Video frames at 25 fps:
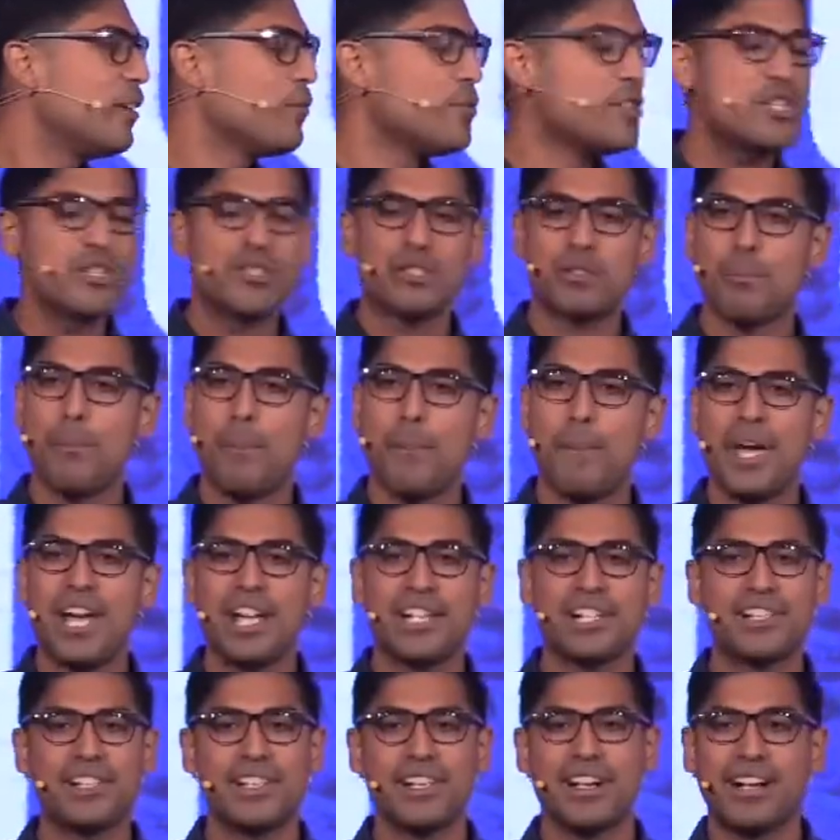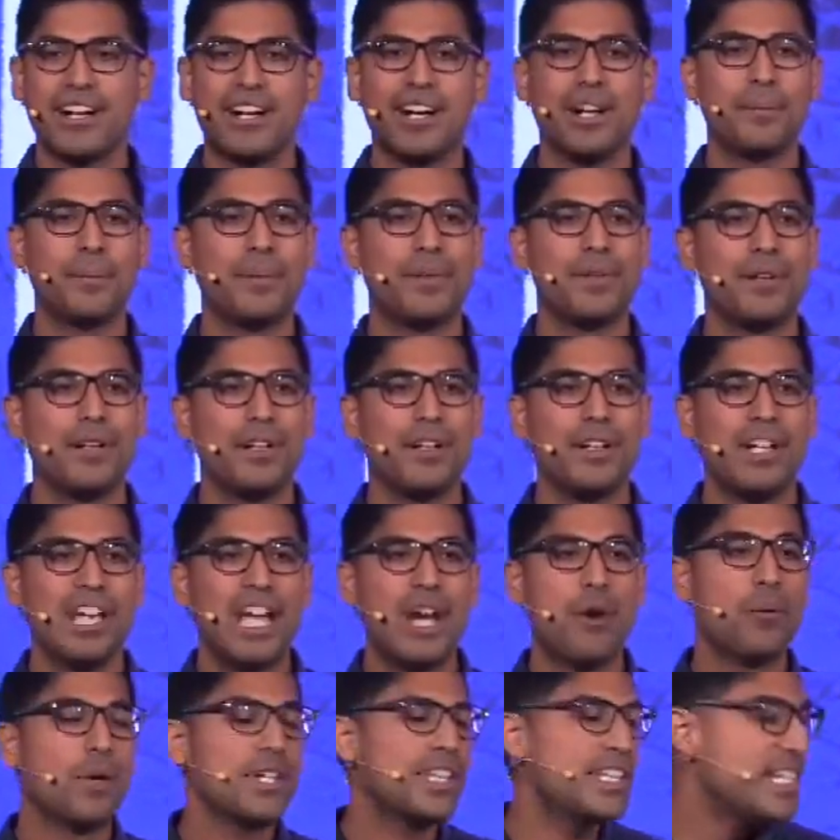They were just messed up.
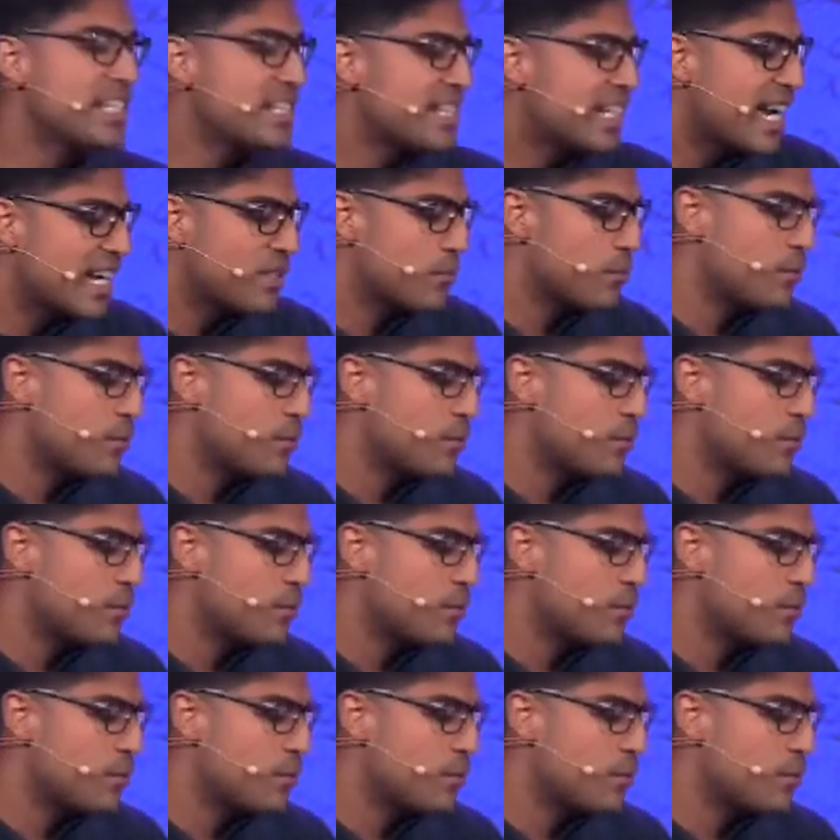And what these